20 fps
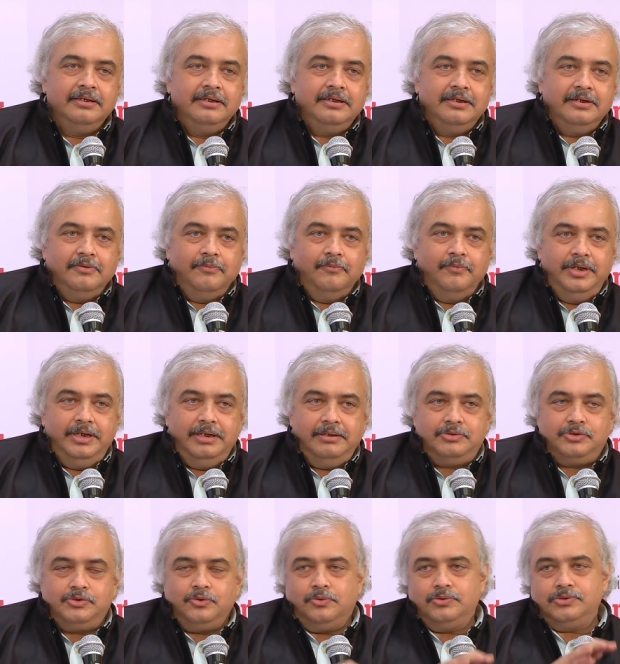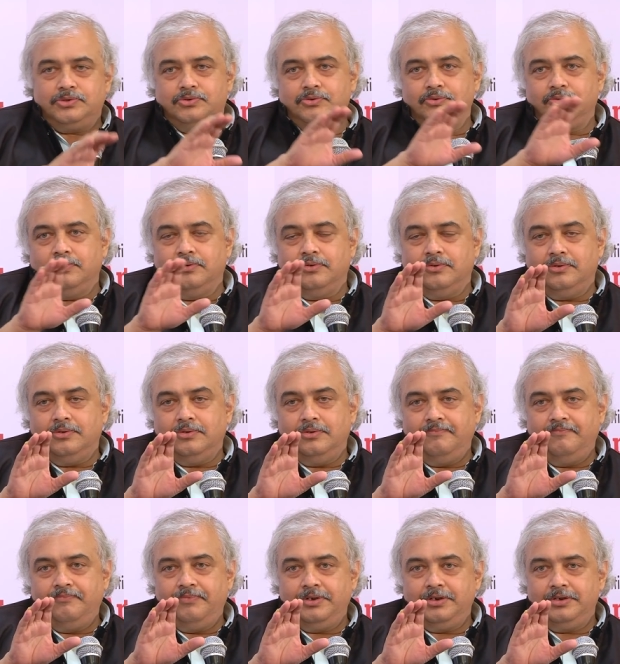we chose to go
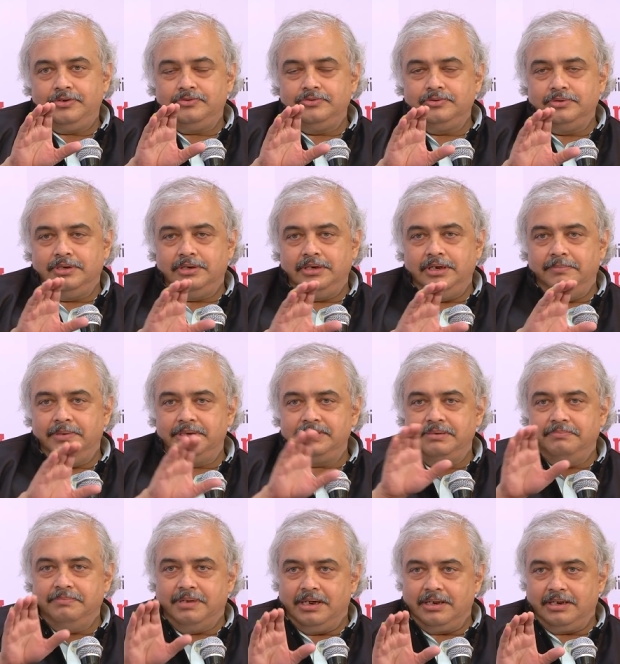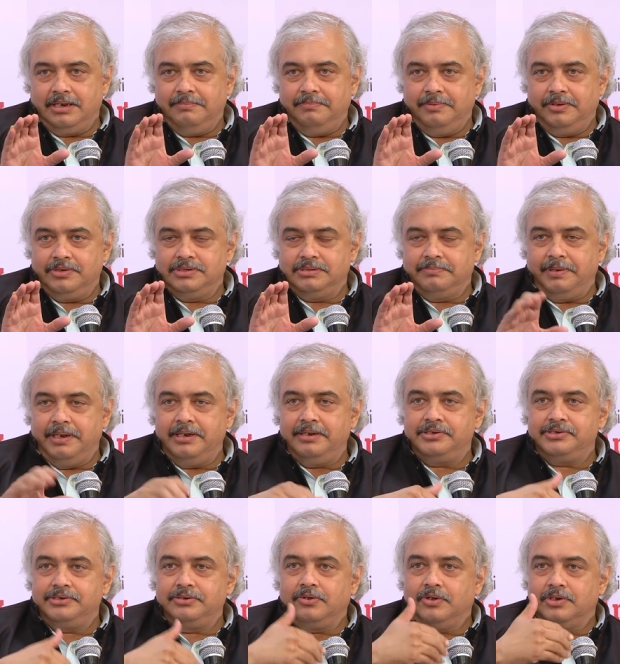to the emerging market because the
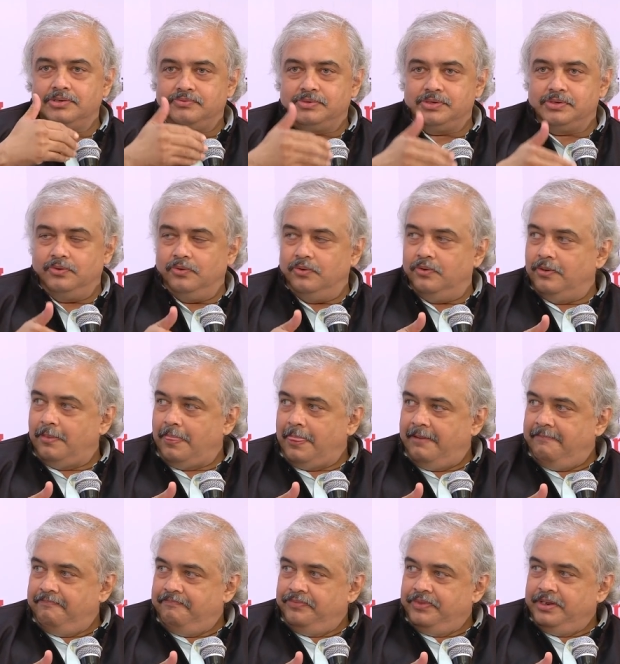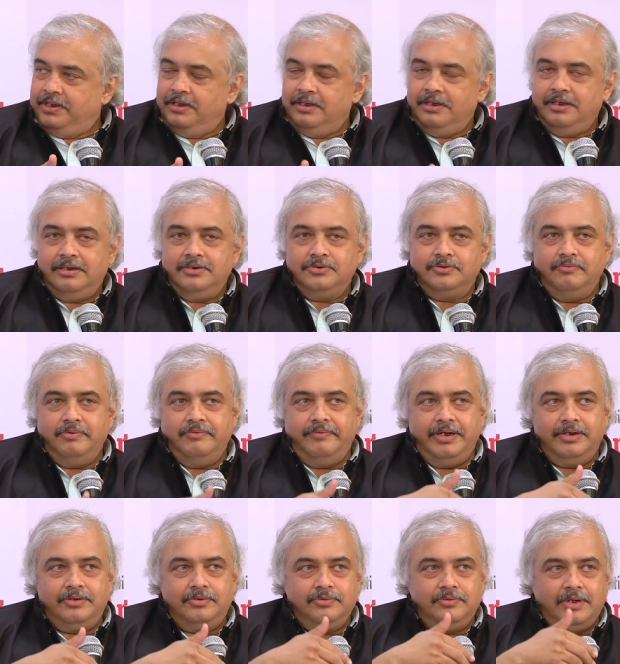penetration cost was low. So we
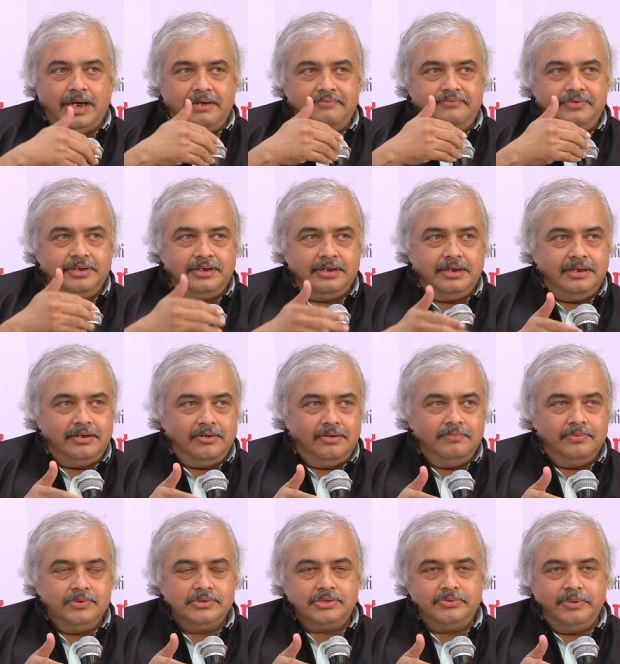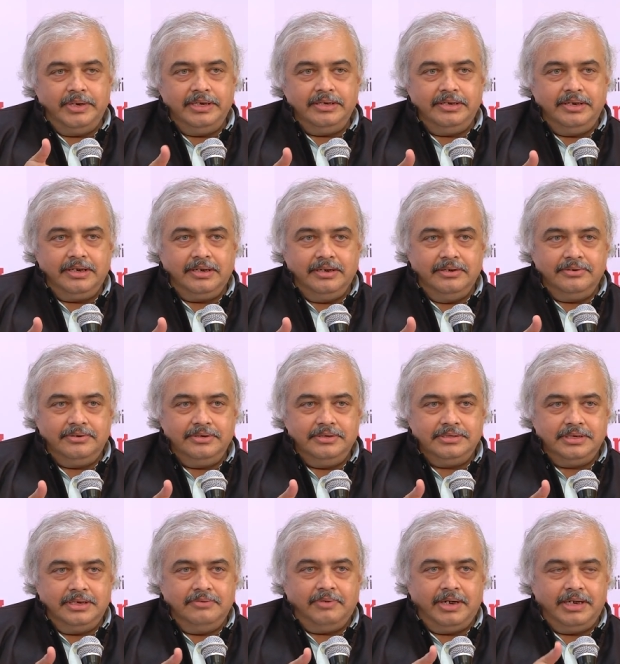went to Africa, almost 23 countries.
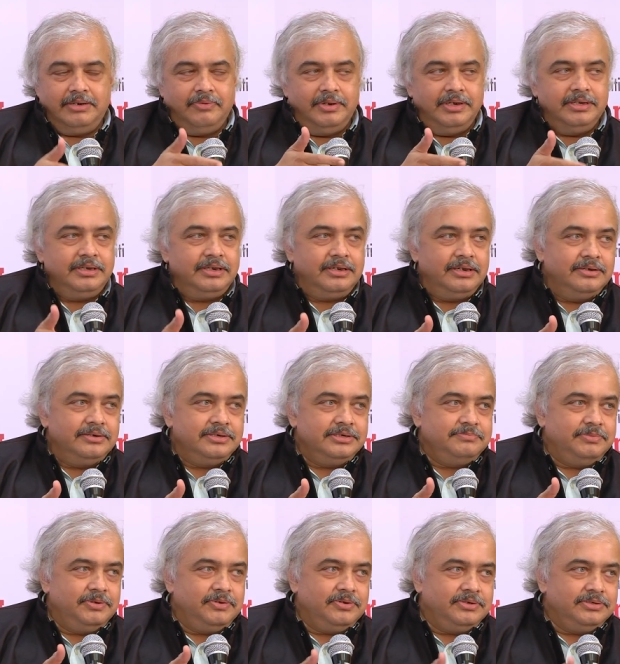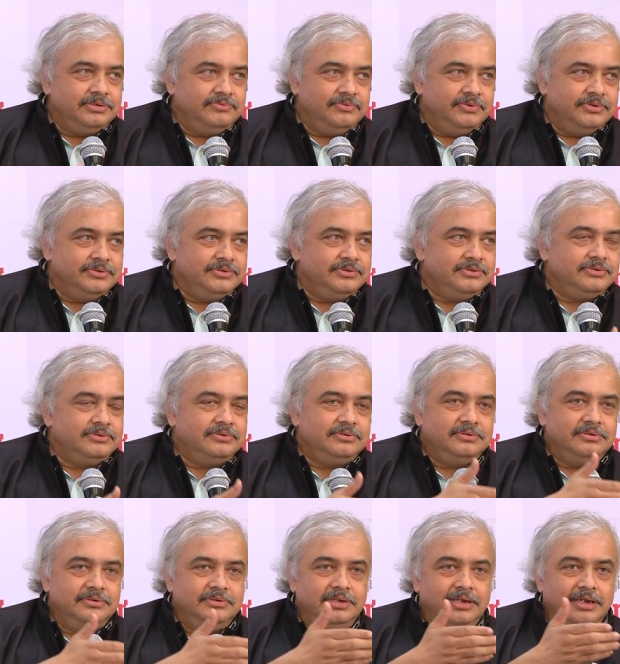And why 23 countries? Because it was
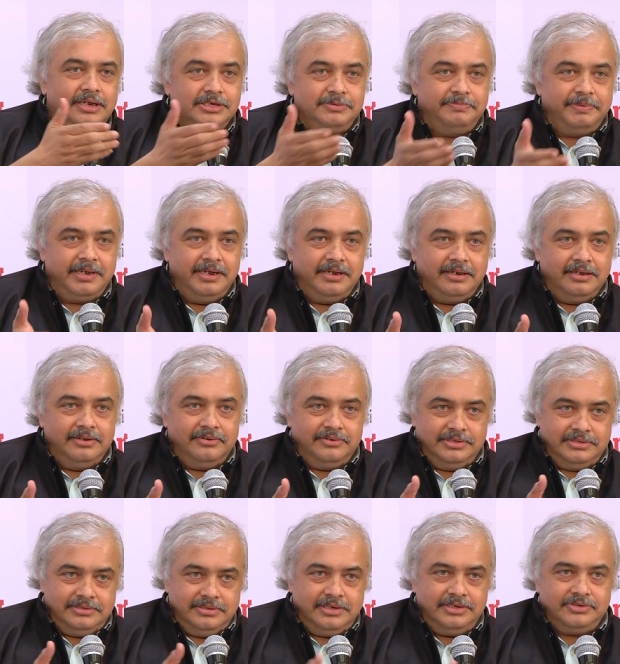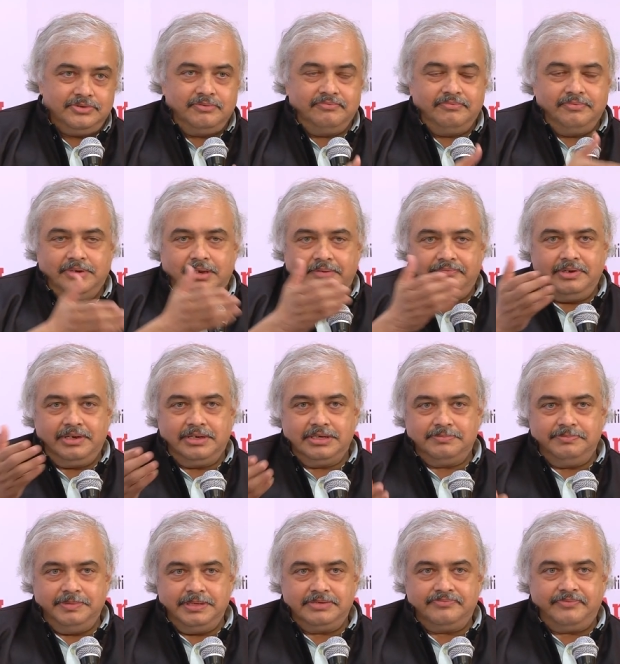English-speaking countries. The rest of Africa
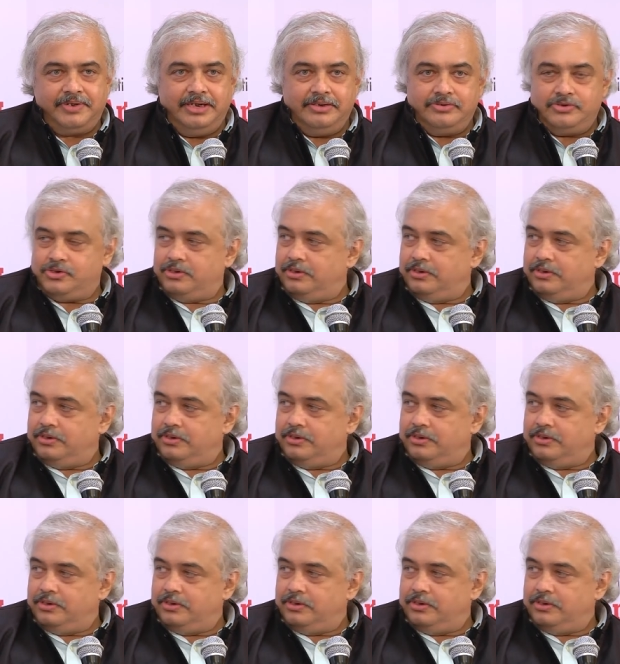speaks French.